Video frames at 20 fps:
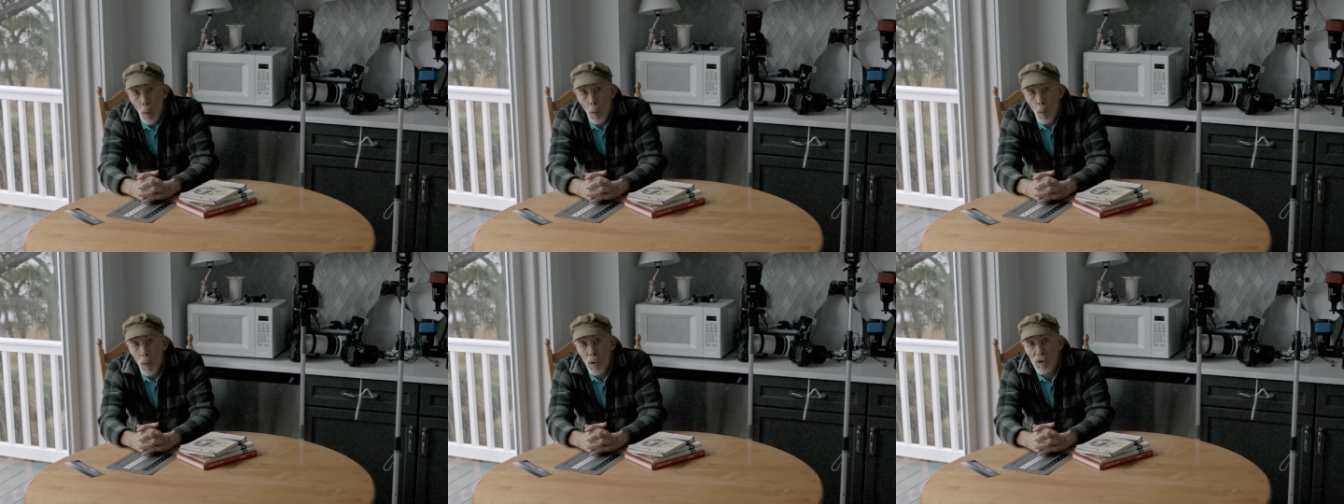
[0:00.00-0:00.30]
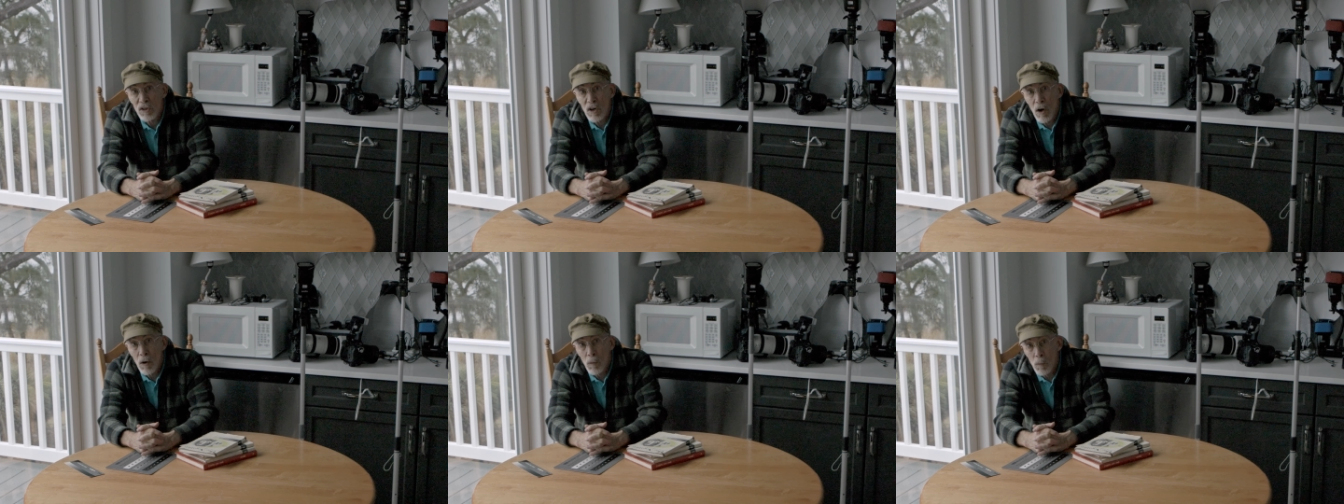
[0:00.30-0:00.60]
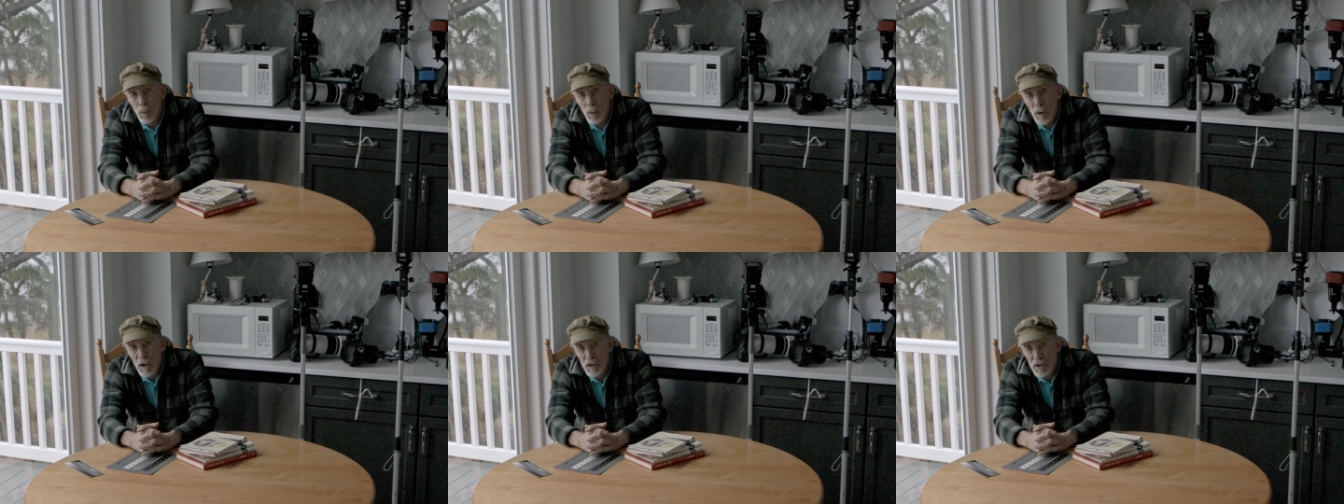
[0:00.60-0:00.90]
was
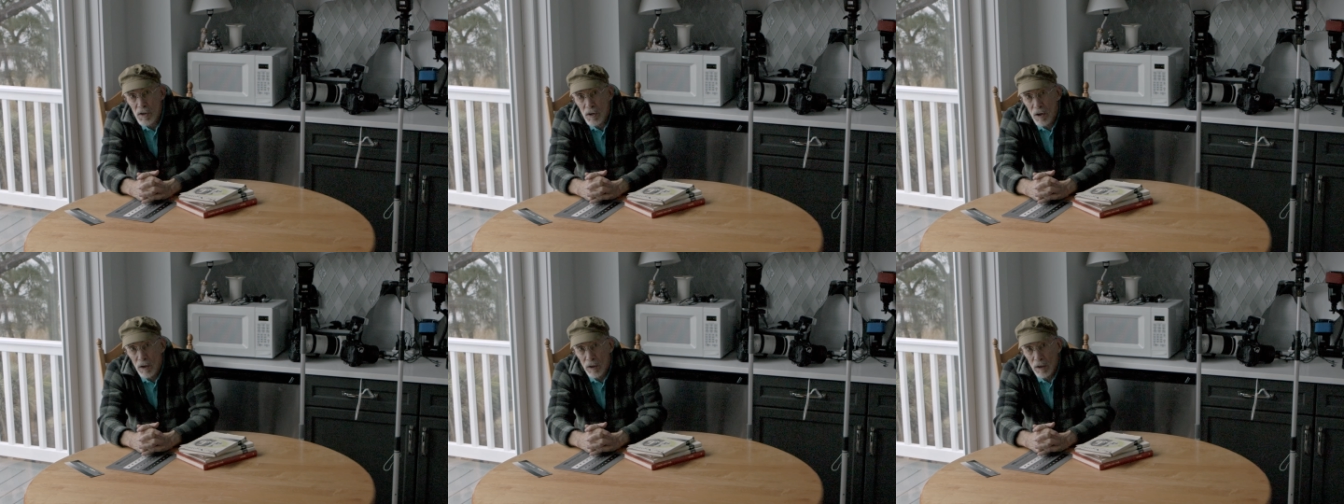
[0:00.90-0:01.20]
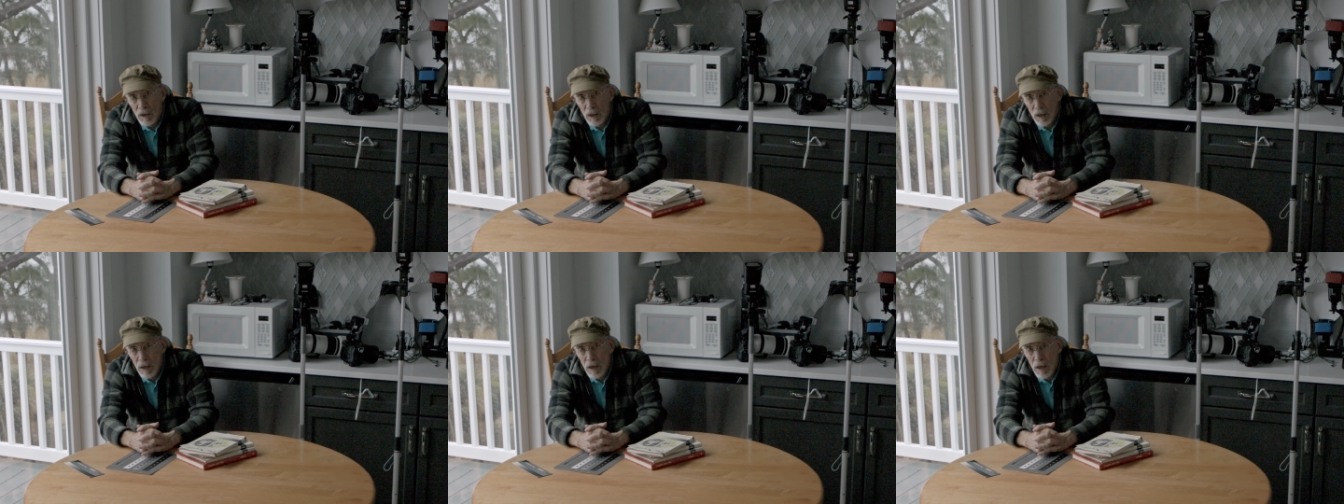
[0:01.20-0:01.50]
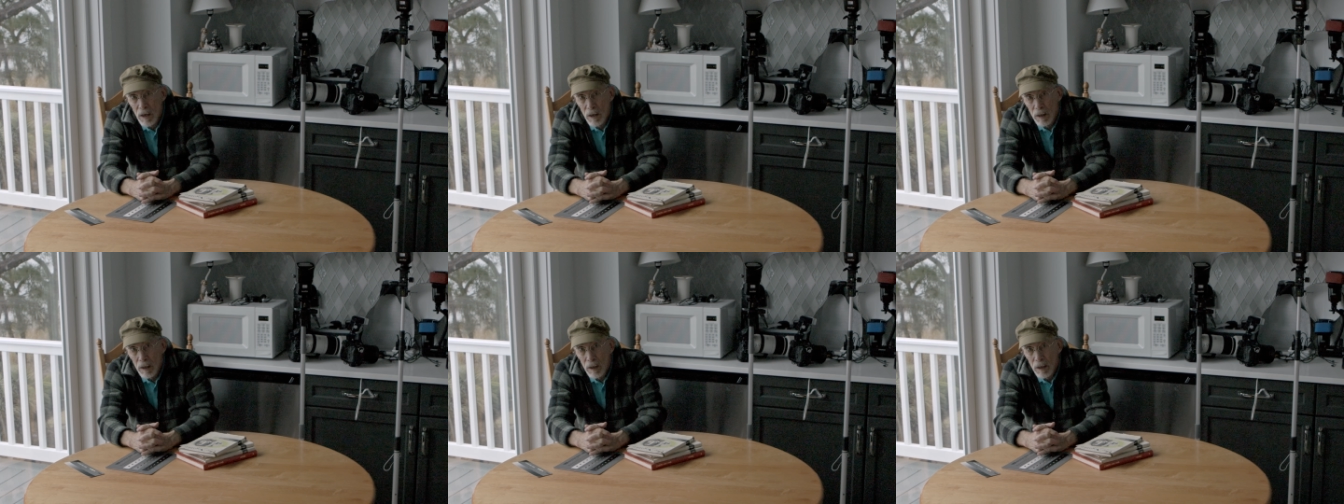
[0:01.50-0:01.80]

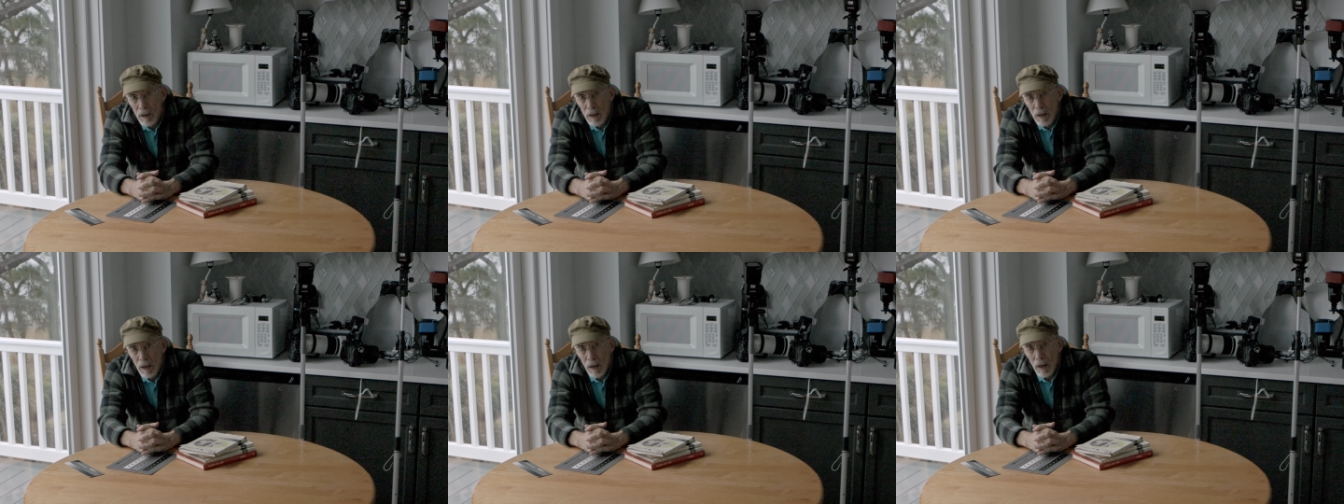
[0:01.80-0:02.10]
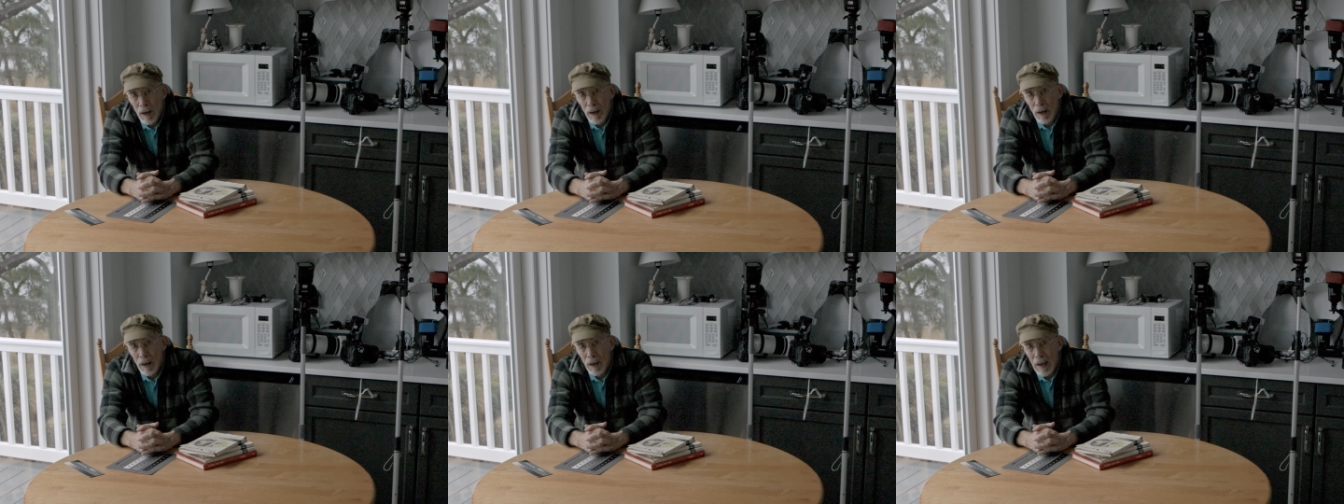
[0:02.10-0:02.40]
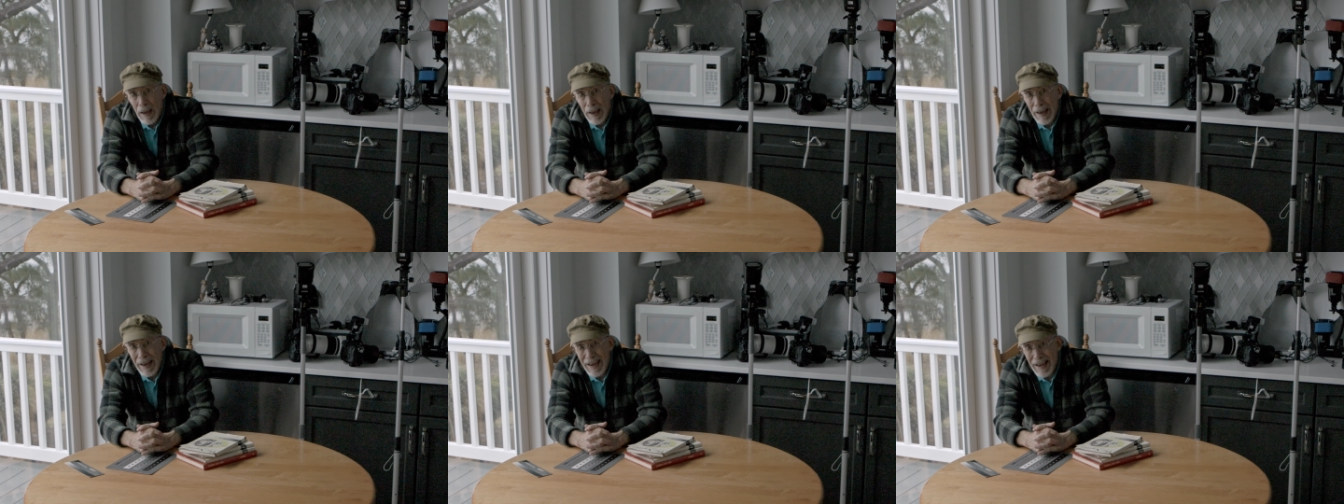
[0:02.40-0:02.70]
originally
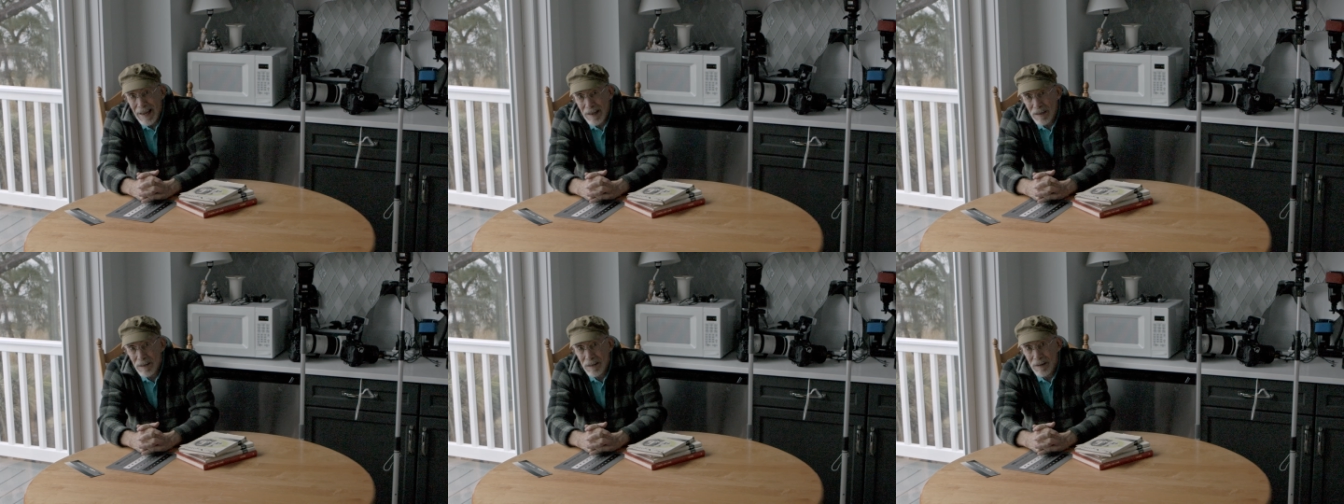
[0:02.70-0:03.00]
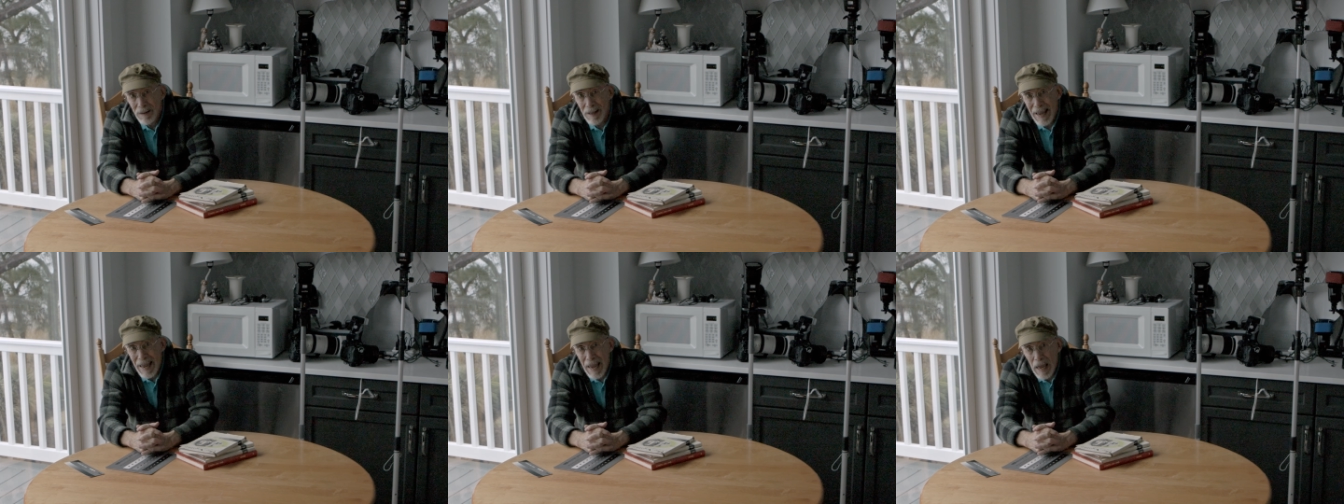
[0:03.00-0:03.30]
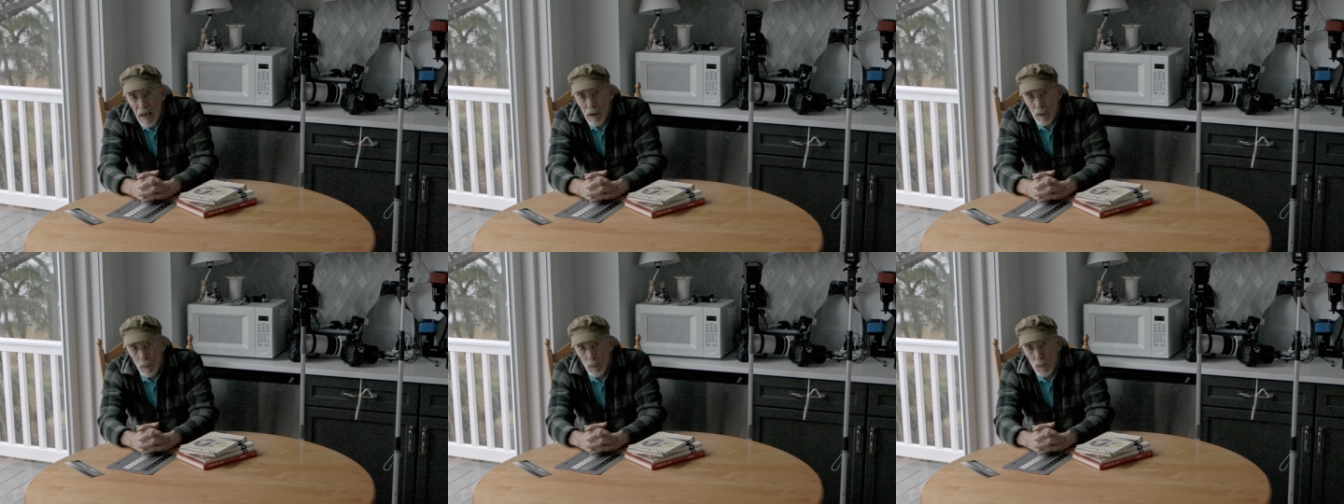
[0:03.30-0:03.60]
Ansel
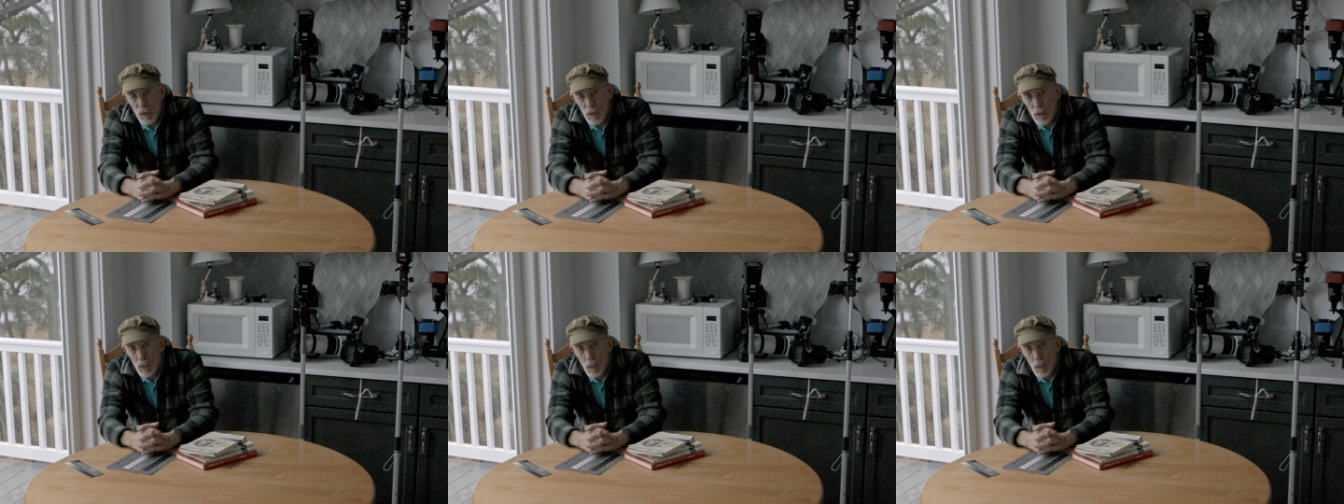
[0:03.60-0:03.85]
Adams,